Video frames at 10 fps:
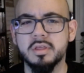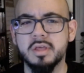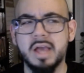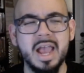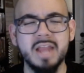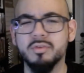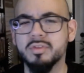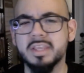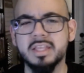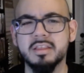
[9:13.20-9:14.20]
I don't
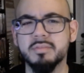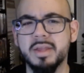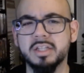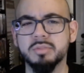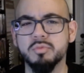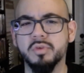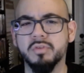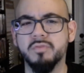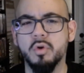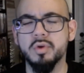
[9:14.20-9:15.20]
see this matchup moving
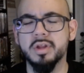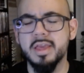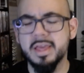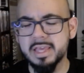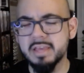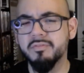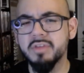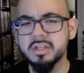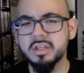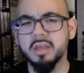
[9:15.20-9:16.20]
forward. If
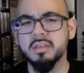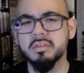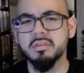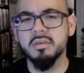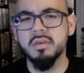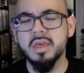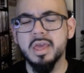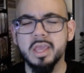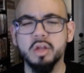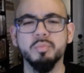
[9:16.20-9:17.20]
it does,
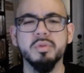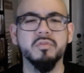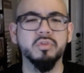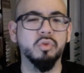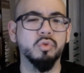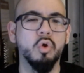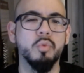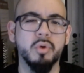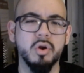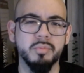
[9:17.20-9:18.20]
it'll be for the sole
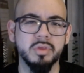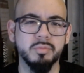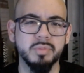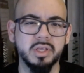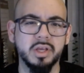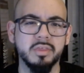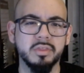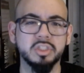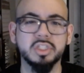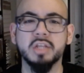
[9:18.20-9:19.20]
purpose because
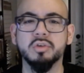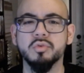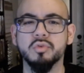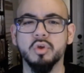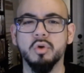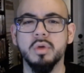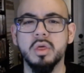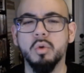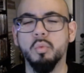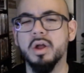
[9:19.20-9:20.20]
Jey Uso
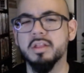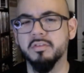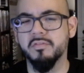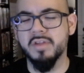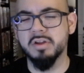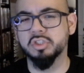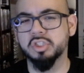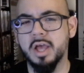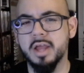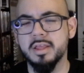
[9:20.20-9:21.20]
wants a fair
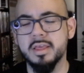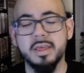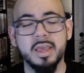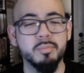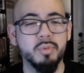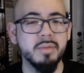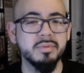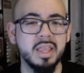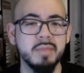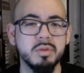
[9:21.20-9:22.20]
shot. And perhaps
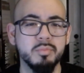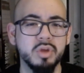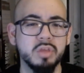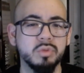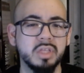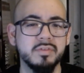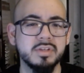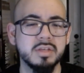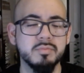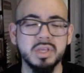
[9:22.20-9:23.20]
Damian Priest will give it to
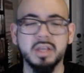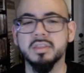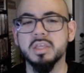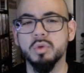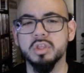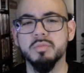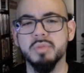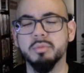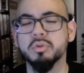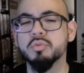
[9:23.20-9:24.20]
him because he wants to be
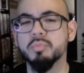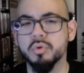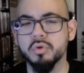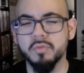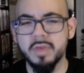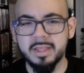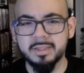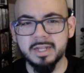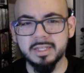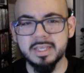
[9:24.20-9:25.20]
able to prove
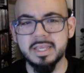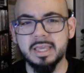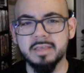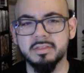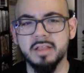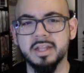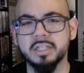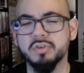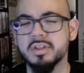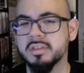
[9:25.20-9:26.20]
that he is not a
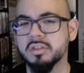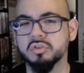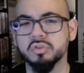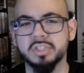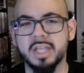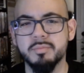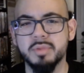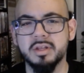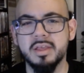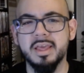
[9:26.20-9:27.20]
transitional
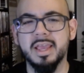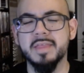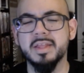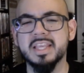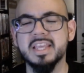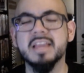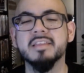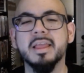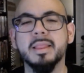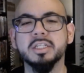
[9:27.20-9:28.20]
champion and that he is
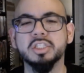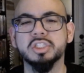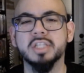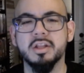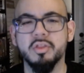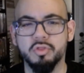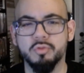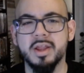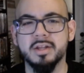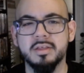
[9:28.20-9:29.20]
a legit
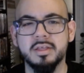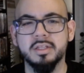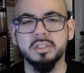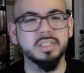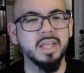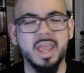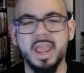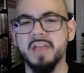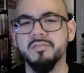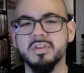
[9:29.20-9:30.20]
threat to
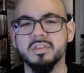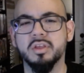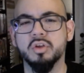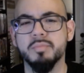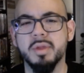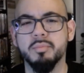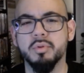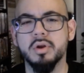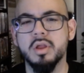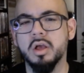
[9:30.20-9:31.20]
every single member
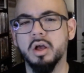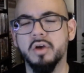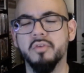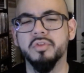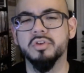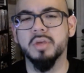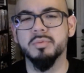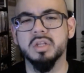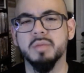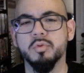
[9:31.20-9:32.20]
of the
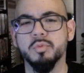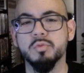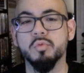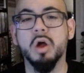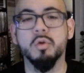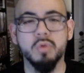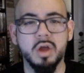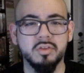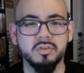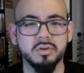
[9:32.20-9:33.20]
WWE Raw
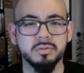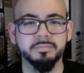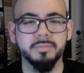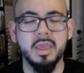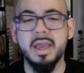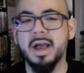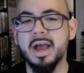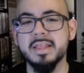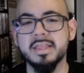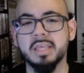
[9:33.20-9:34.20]
roster.
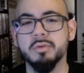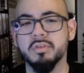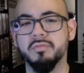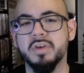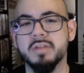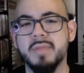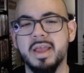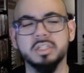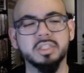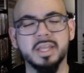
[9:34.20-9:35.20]
I think it was a fun
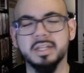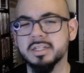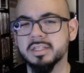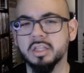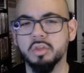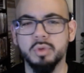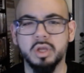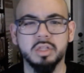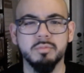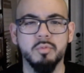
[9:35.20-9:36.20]
match, again, continuing
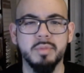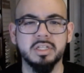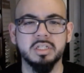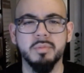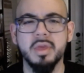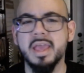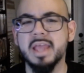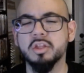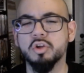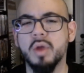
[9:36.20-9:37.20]
on the momentum,
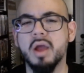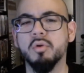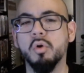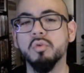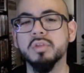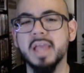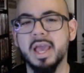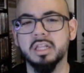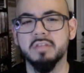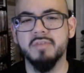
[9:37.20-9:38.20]
and the crowd only
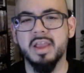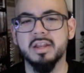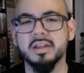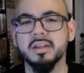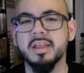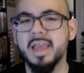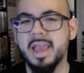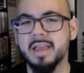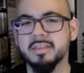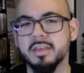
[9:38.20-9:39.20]
elevated it,
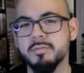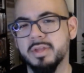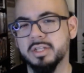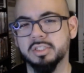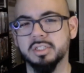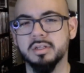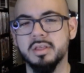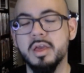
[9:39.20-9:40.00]
as I mentioned.